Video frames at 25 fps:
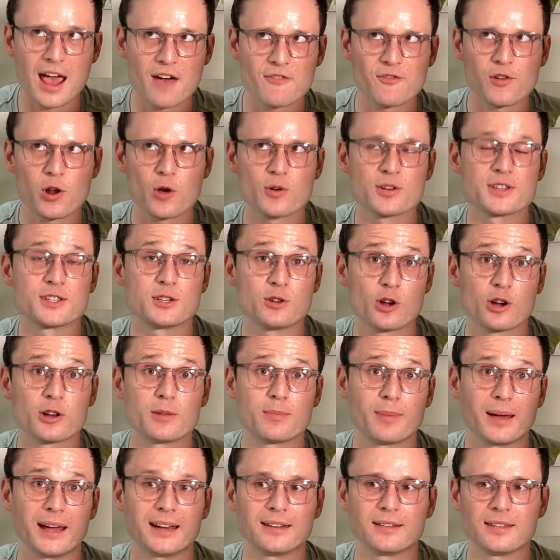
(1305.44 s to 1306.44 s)
airflow is not
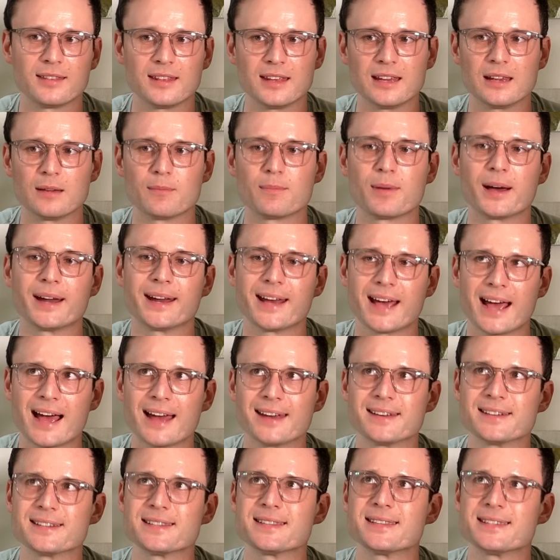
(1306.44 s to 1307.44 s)
a bad thing, but I
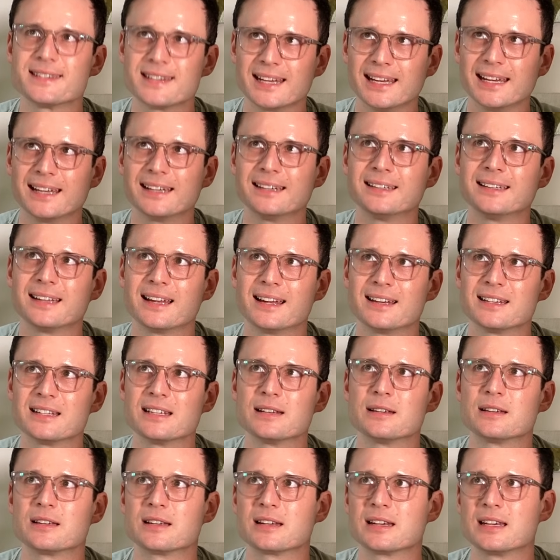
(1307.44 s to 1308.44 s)
understand that
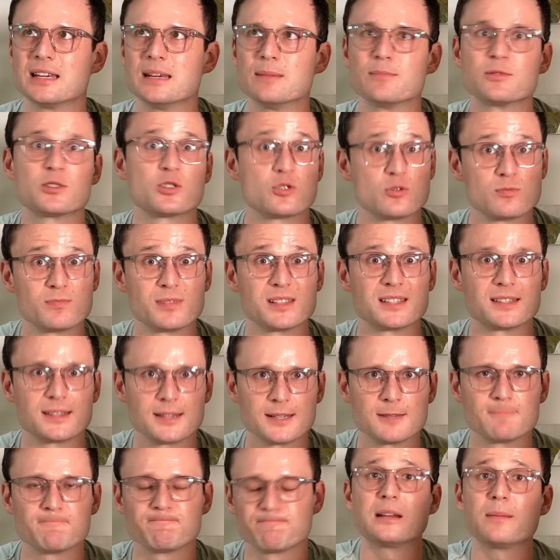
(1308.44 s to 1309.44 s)
it keeps you
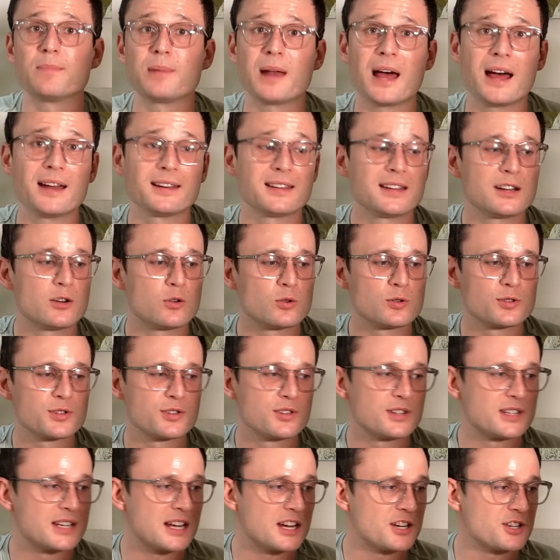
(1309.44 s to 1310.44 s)
busy. The plant can
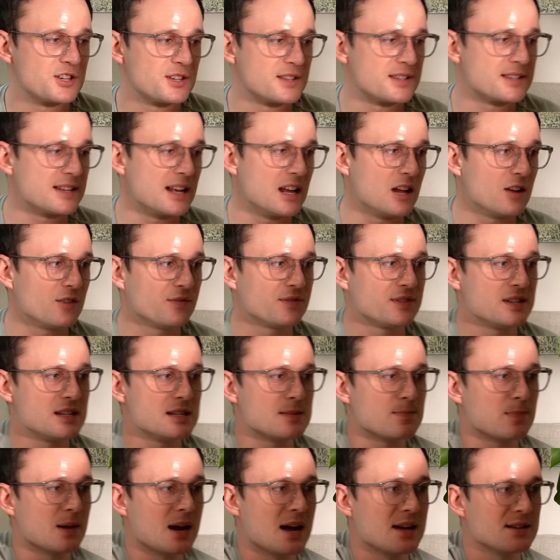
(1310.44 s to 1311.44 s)
also attach itself.
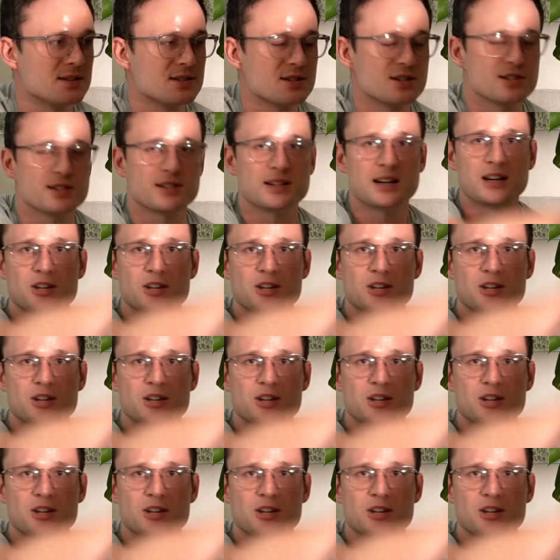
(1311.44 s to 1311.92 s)
These plants just